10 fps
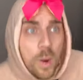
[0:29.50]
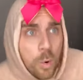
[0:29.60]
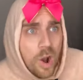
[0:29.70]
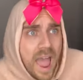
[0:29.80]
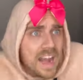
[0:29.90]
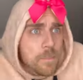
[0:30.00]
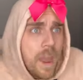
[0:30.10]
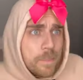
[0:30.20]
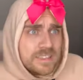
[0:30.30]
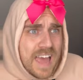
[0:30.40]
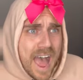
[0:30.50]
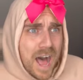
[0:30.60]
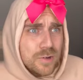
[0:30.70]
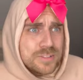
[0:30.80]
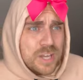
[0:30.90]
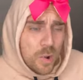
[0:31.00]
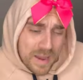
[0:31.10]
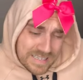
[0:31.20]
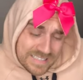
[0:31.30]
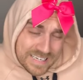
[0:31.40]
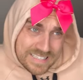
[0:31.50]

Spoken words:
were out of paper towels, so isn't it